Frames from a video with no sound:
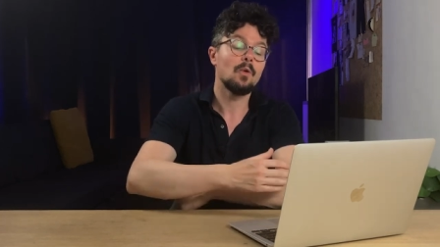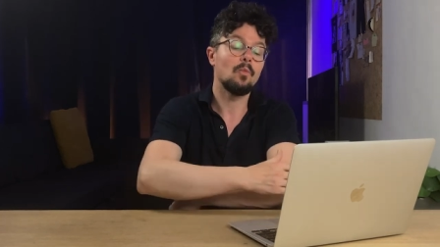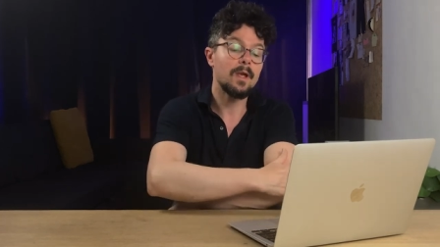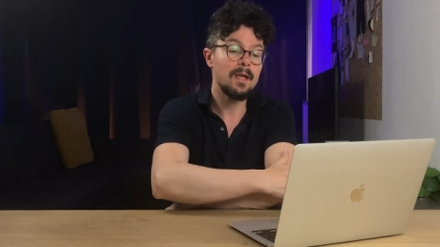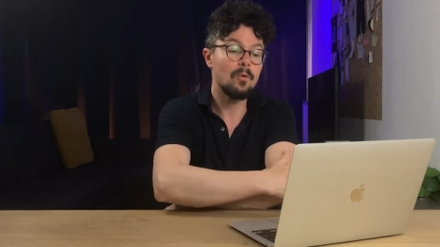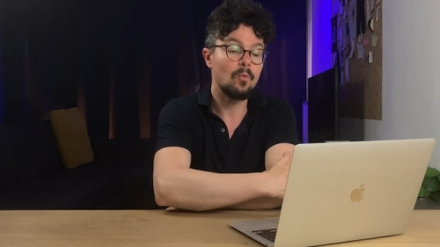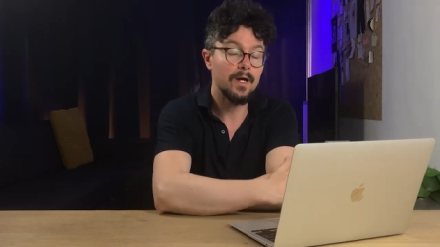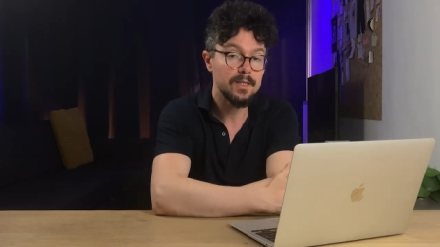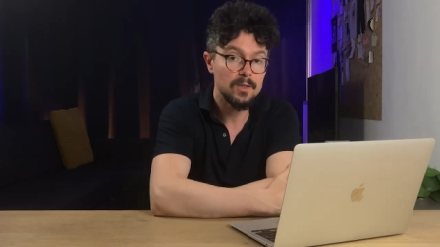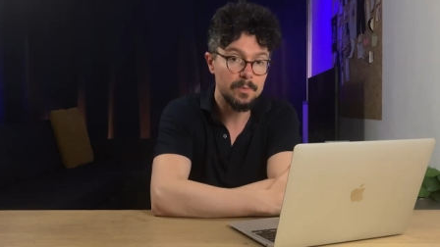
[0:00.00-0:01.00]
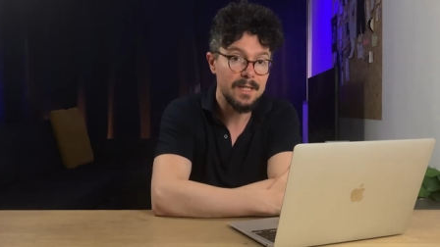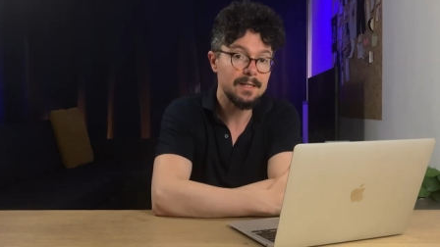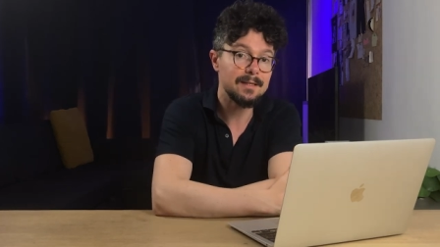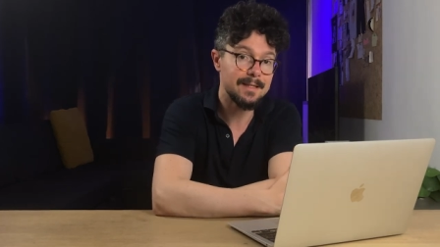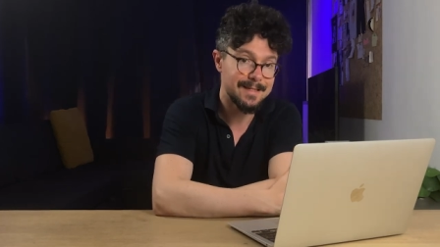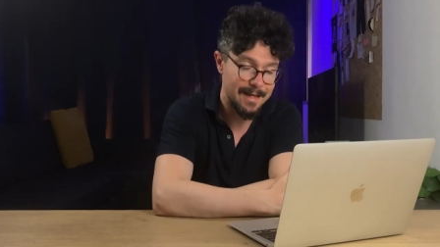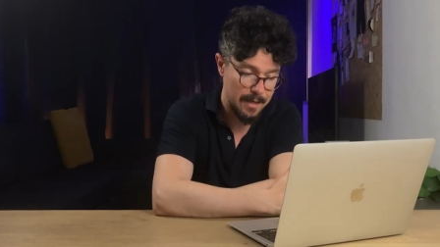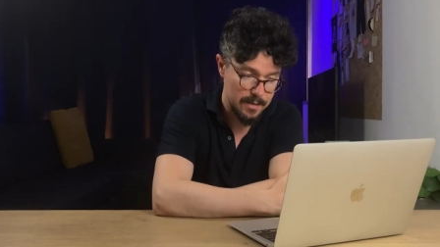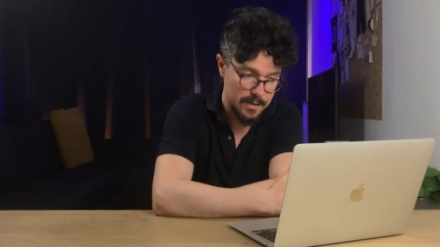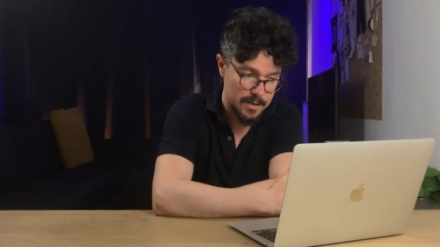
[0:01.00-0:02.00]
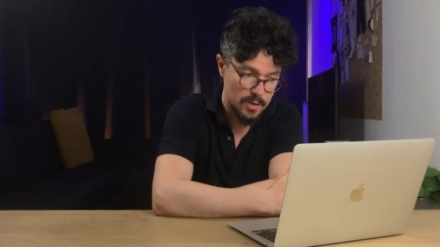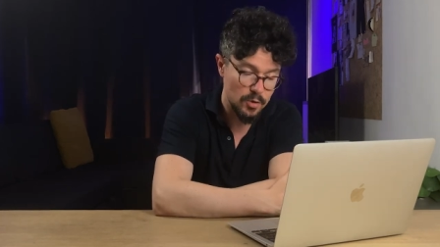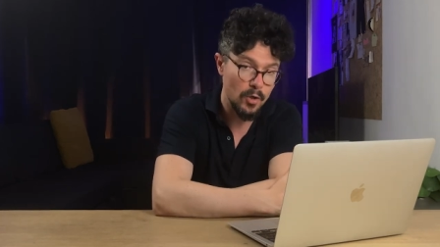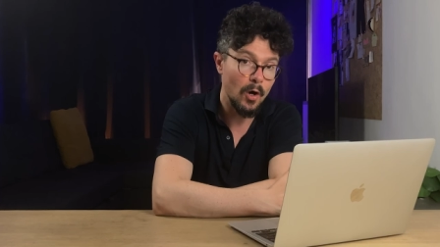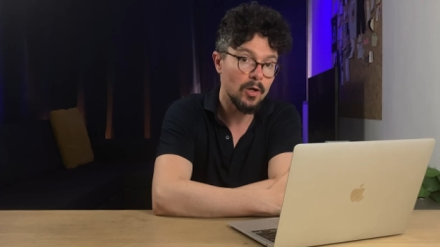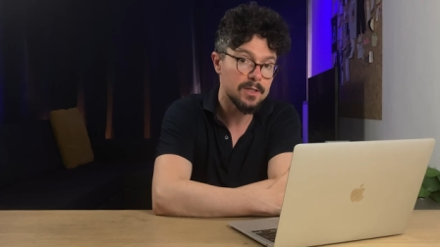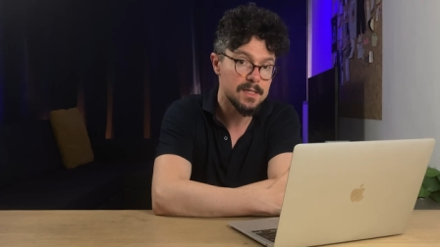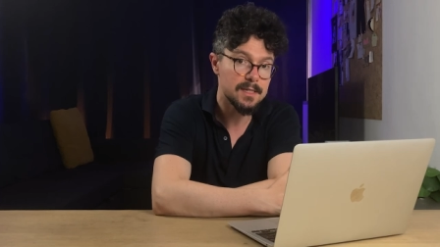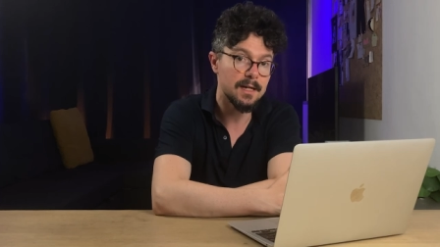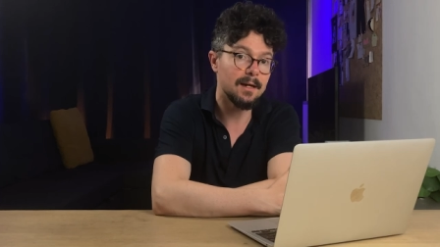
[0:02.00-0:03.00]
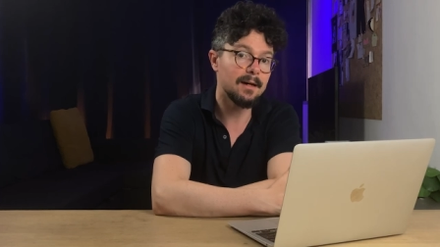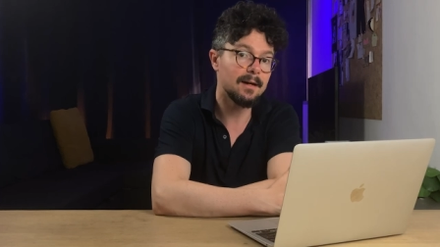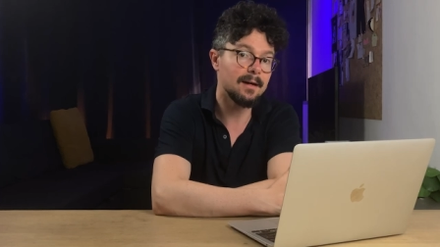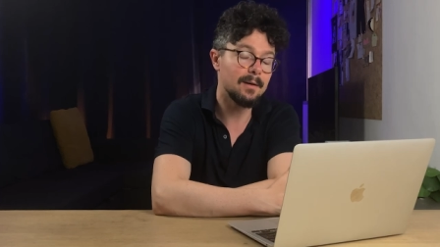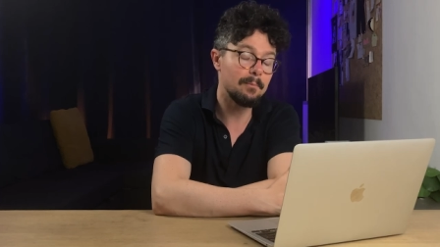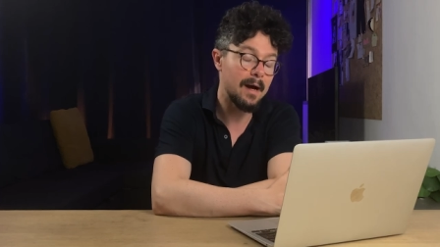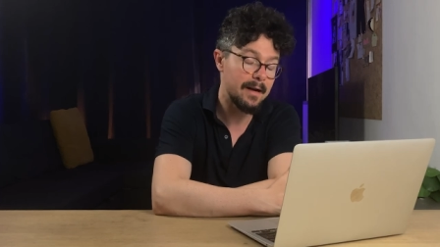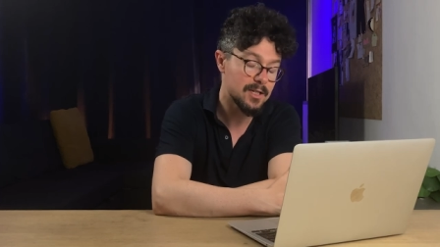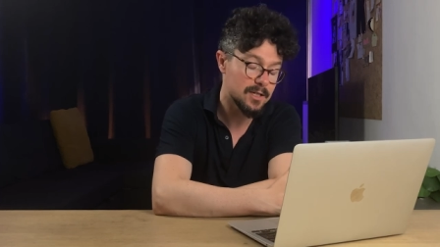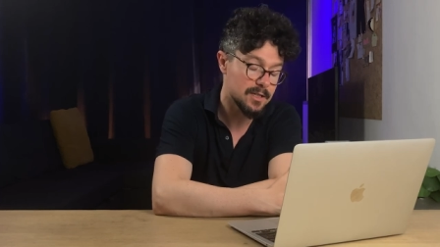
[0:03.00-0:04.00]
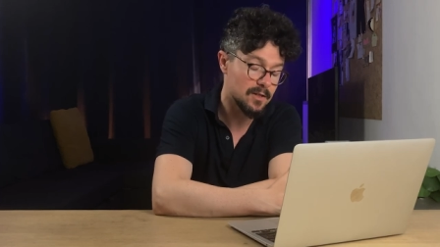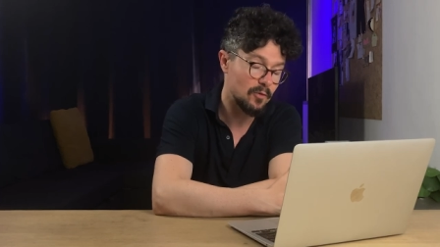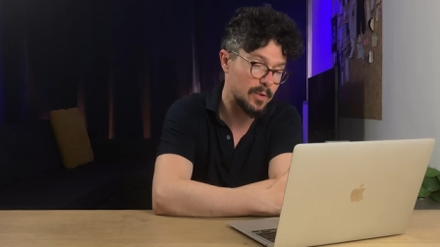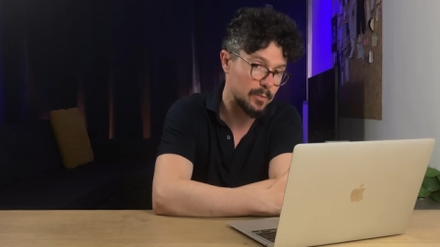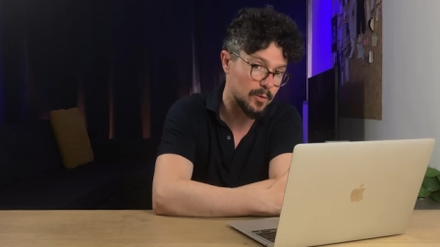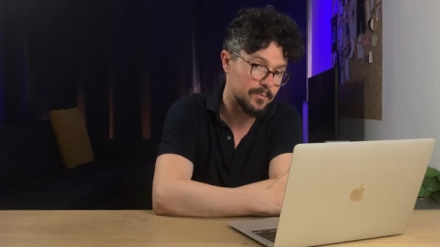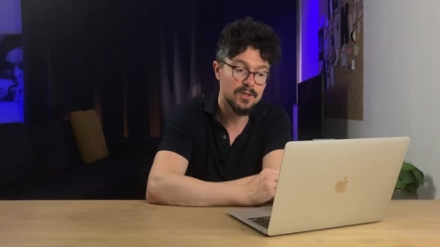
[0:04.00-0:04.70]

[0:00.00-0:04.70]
we want to be designers, not uh, managers of people.